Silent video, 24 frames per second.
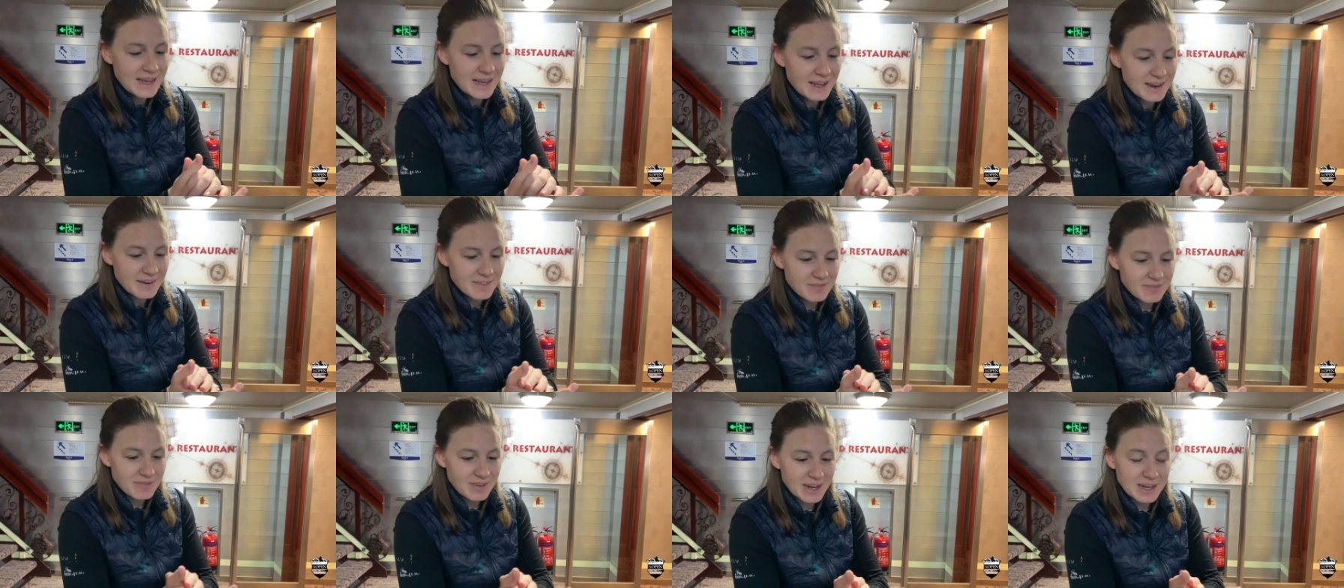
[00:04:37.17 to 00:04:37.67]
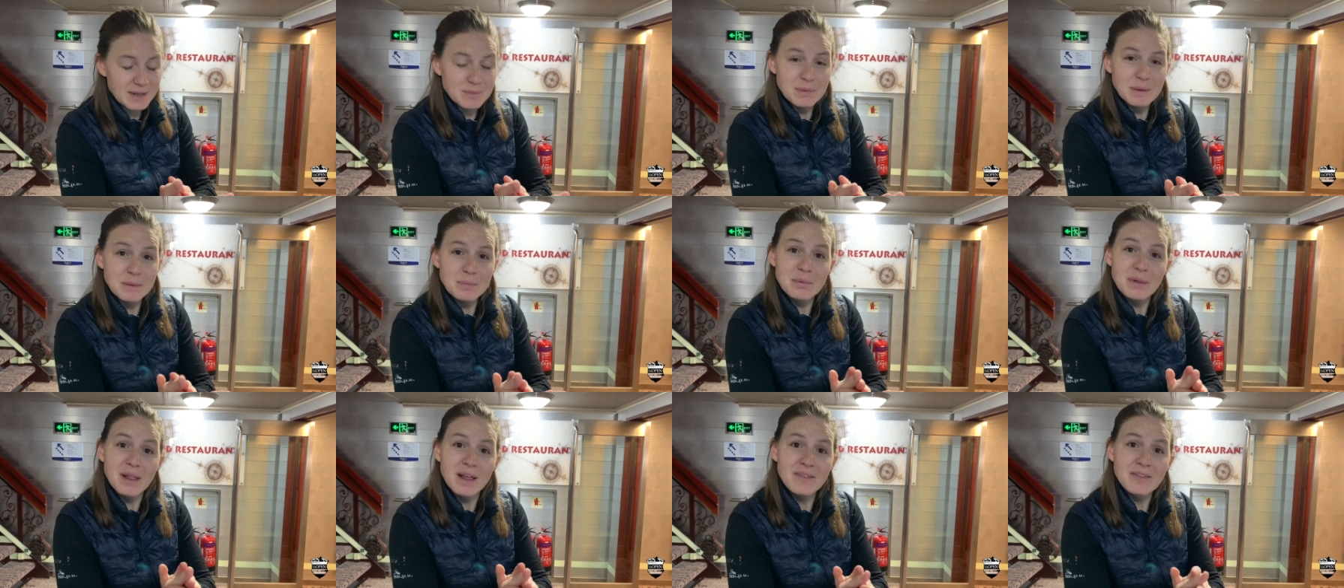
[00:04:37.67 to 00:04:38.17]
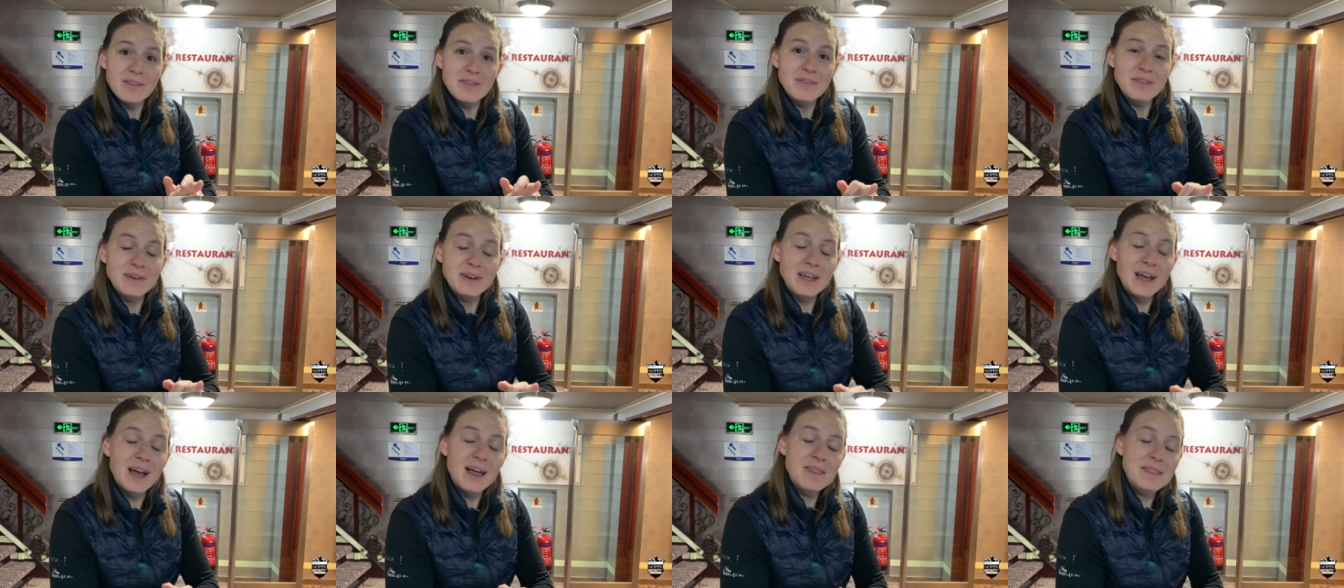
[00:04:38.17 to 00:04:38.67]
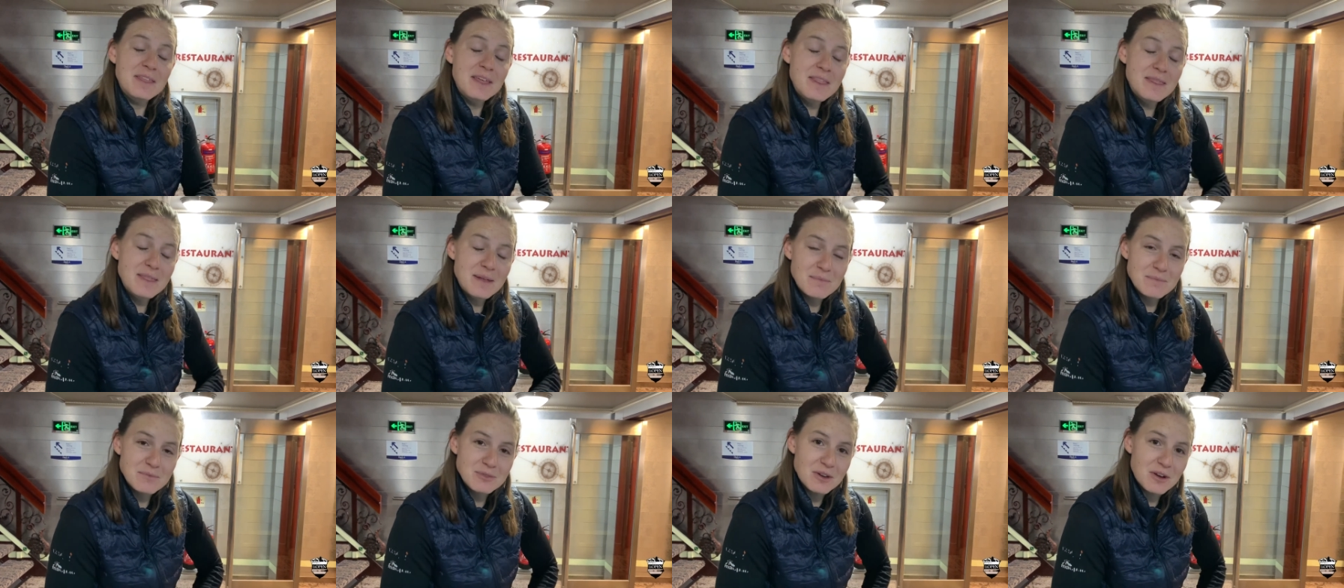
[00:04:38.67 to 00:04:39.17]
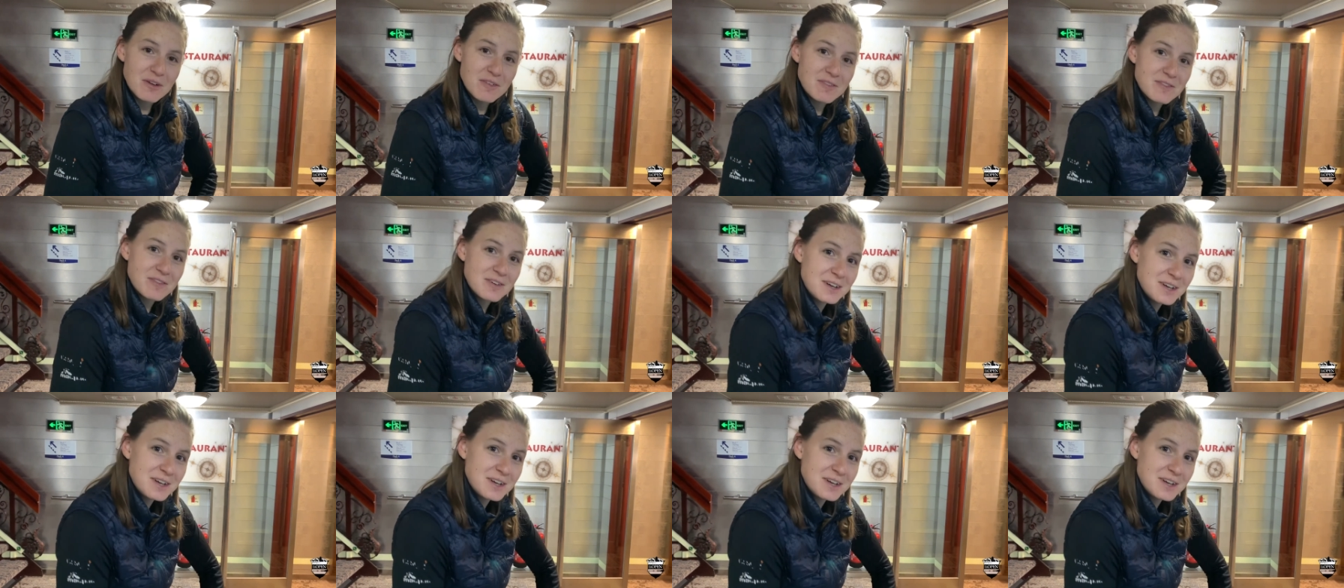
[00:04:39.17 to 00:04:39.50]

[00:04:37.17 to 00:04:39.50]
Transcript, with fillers: In fact, people have even cut their thumbs off.